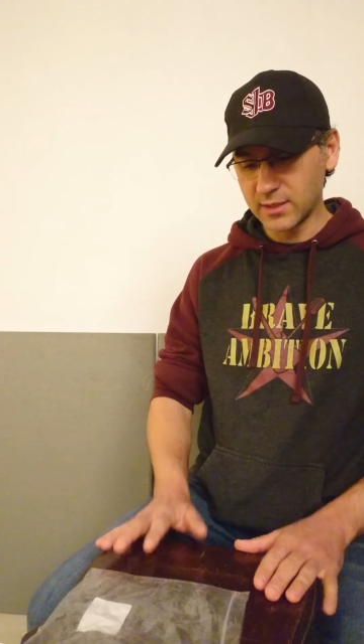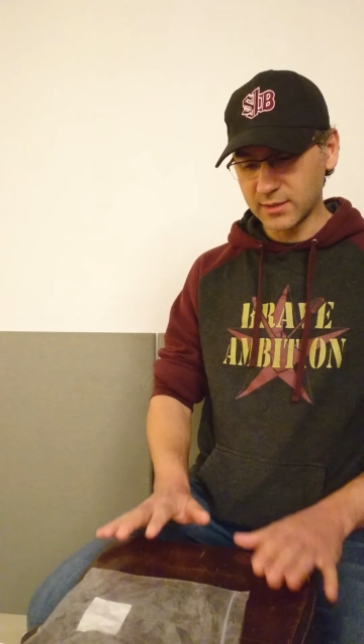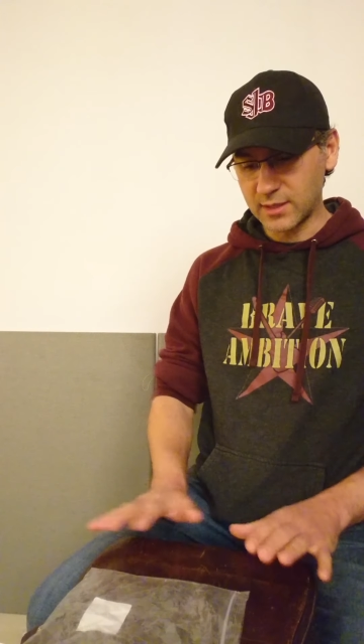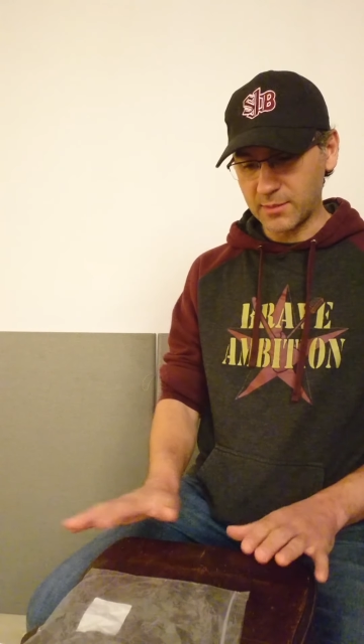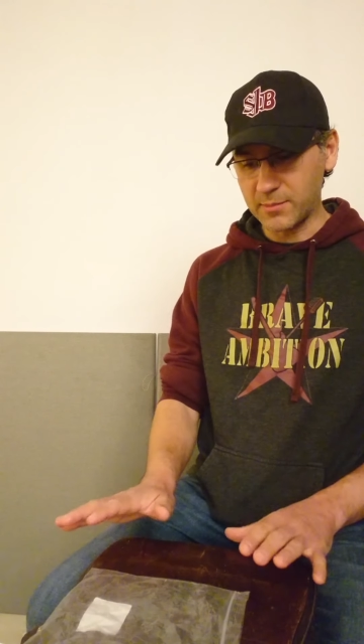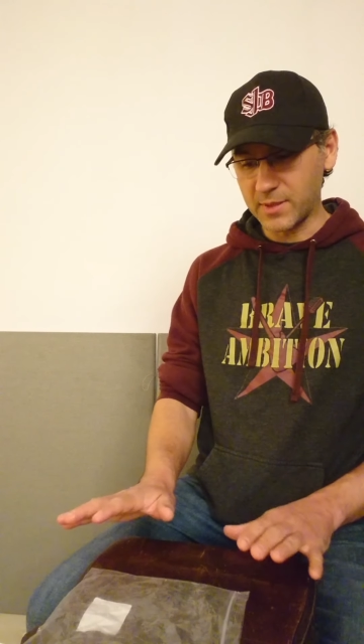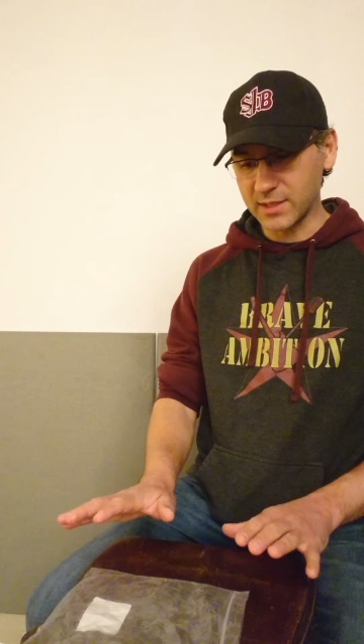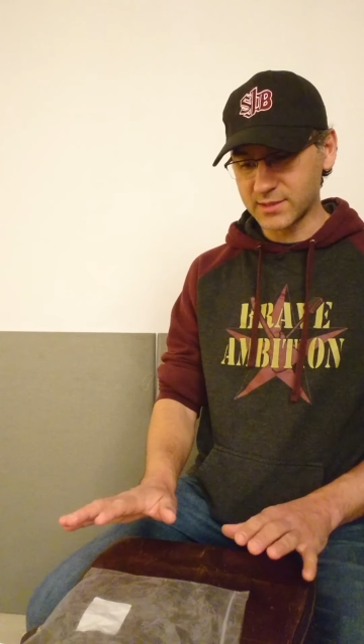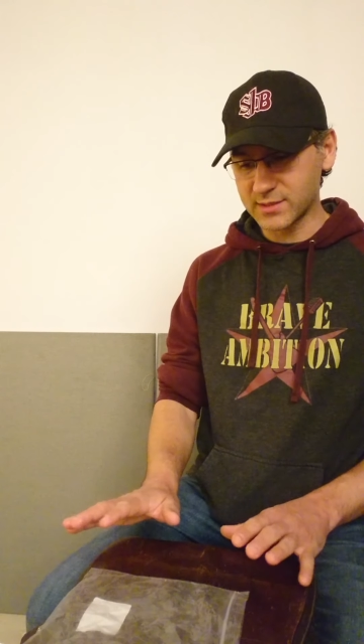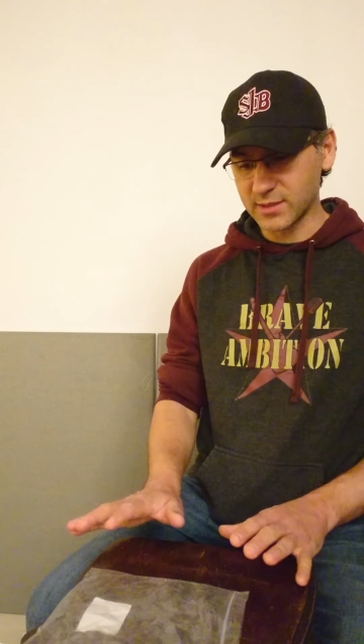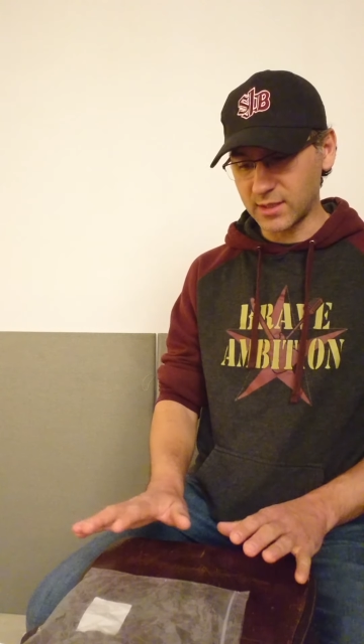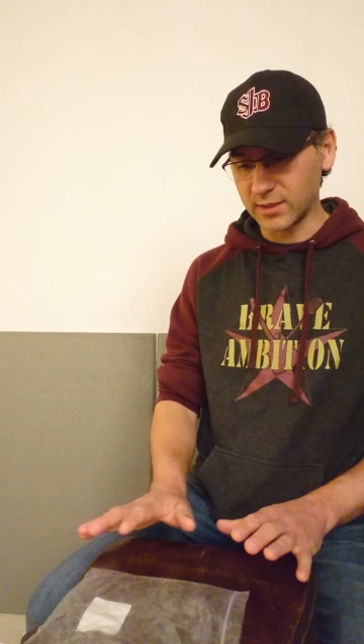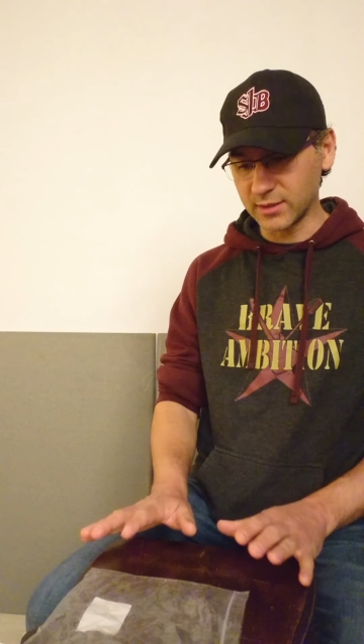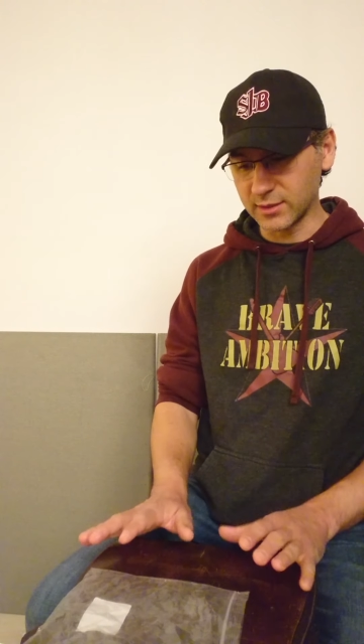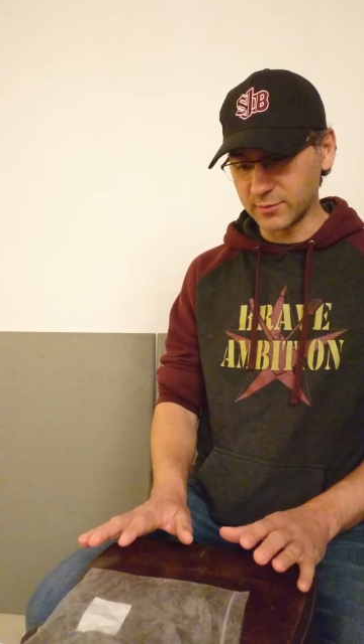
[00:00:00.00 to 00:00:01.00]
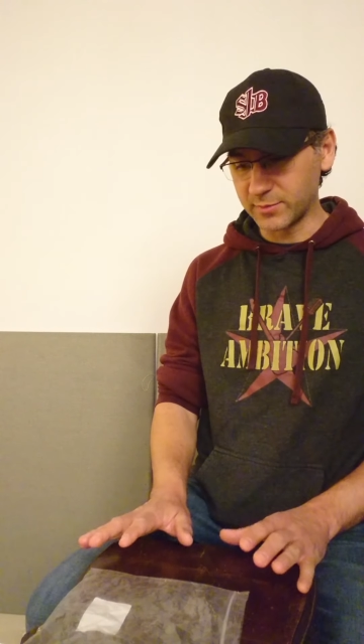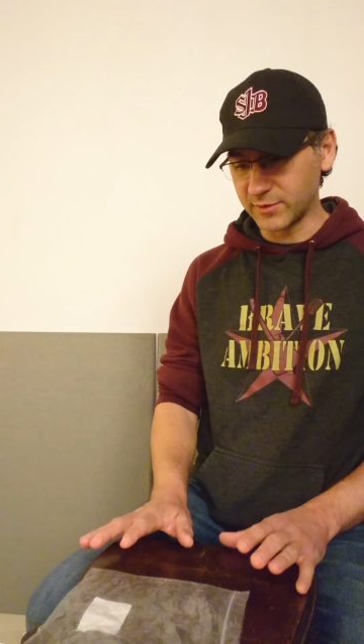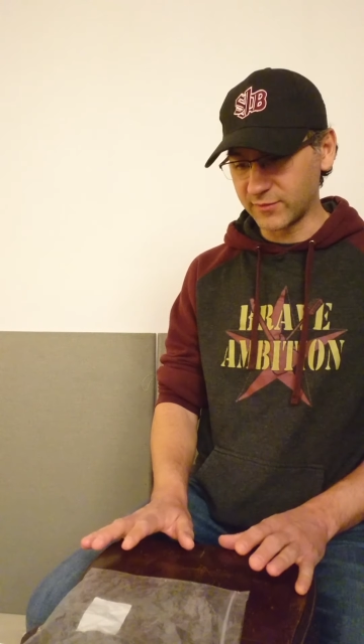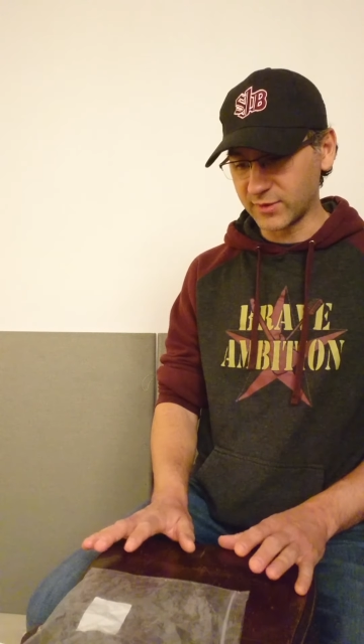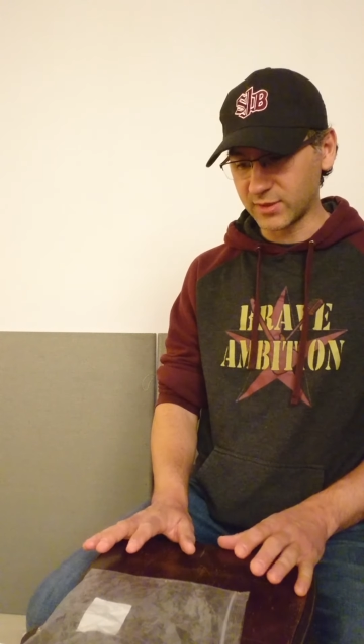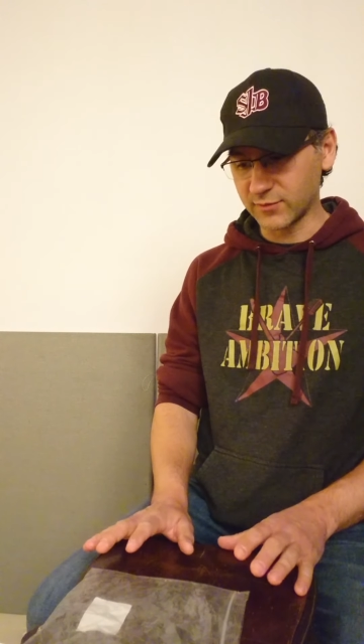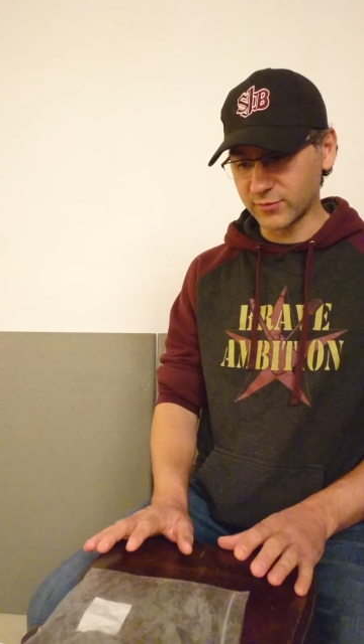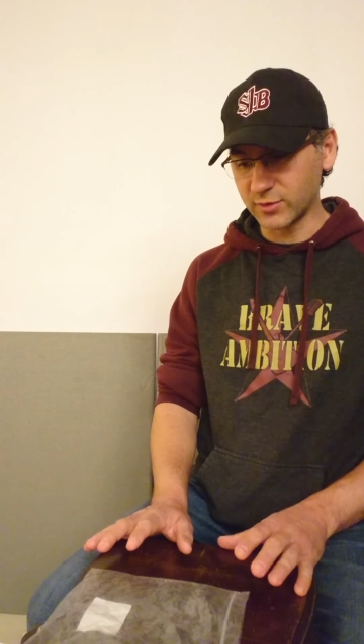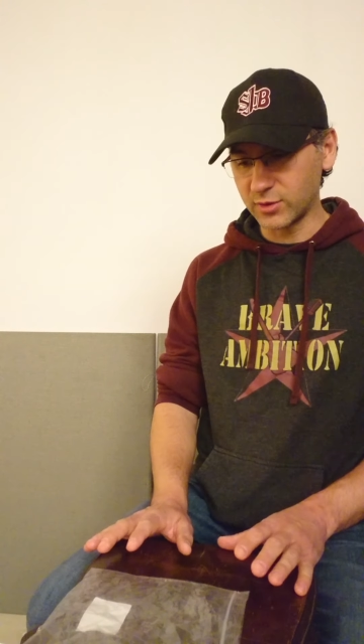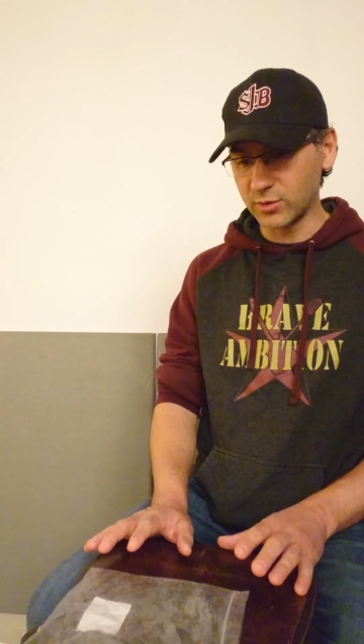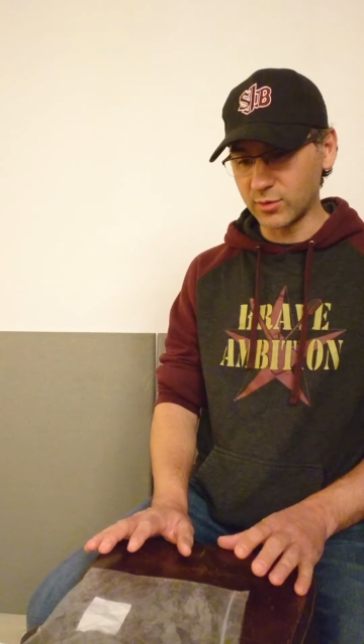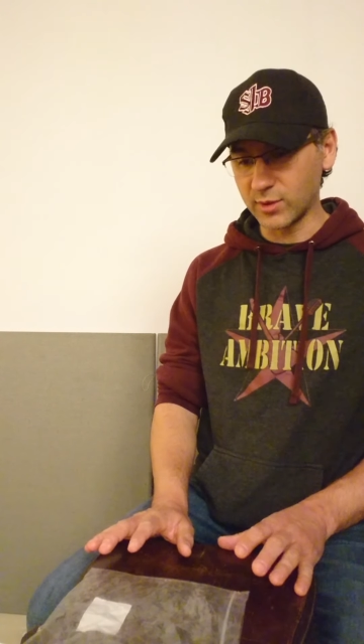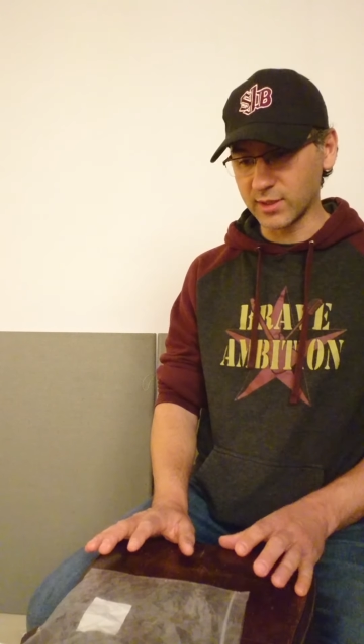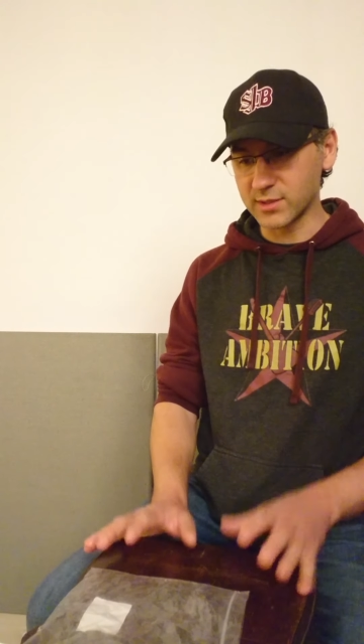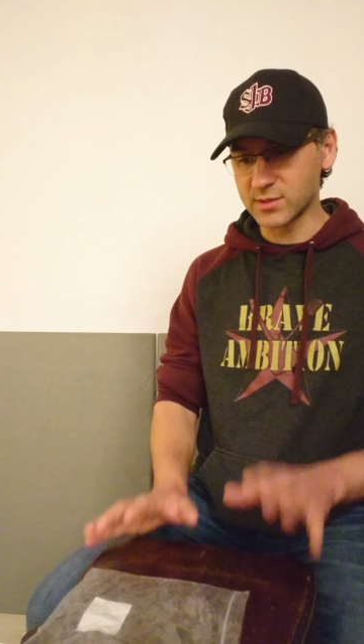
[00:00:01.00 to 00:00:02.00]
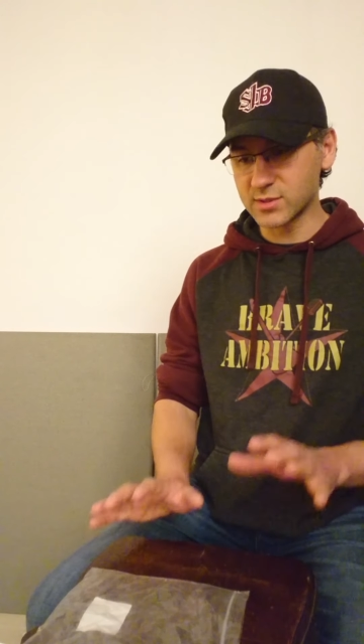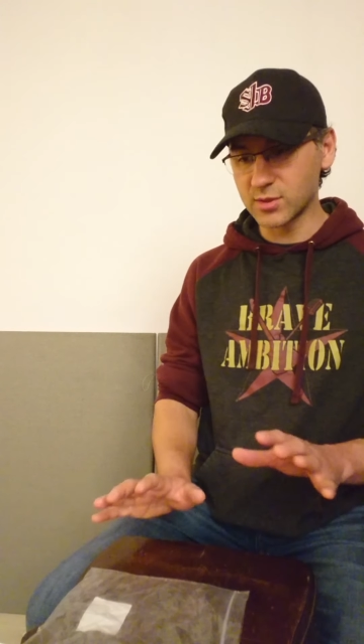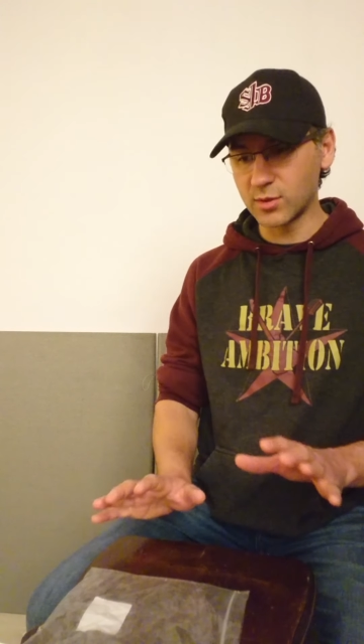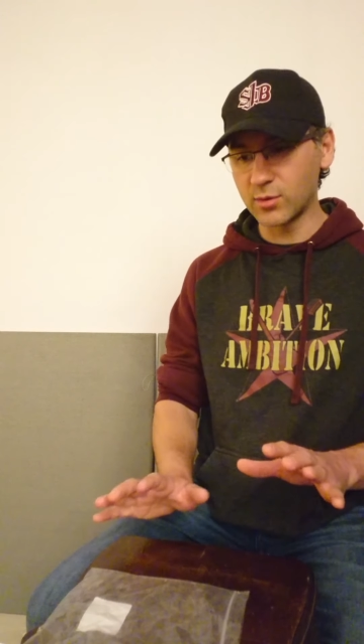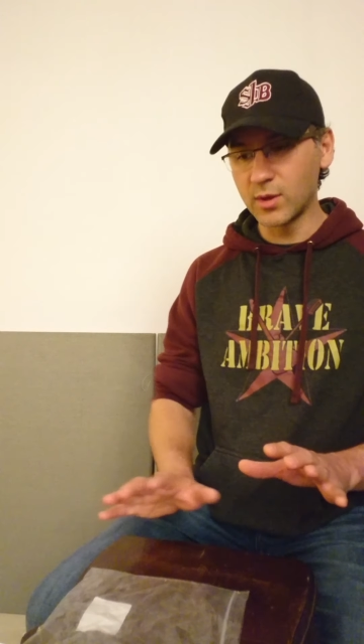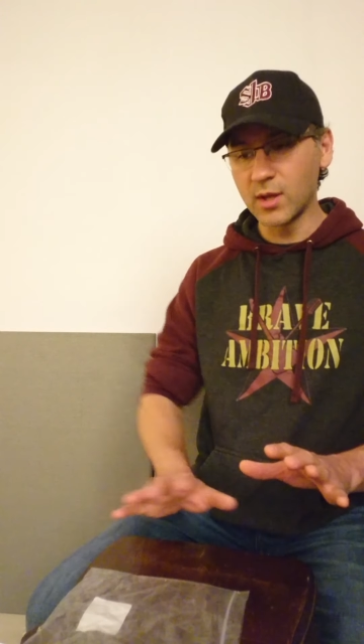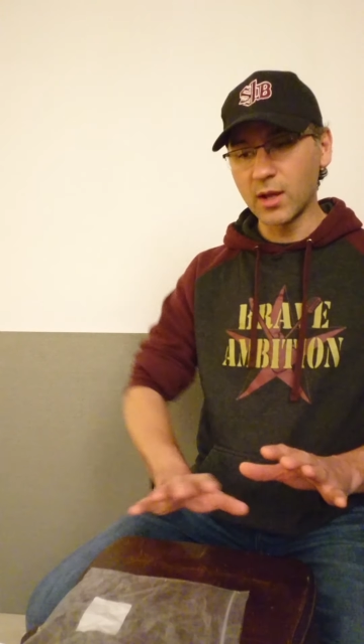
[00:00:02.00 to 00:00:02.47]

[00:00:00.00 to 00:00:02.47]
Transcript: that makes a little bit of a different noise. So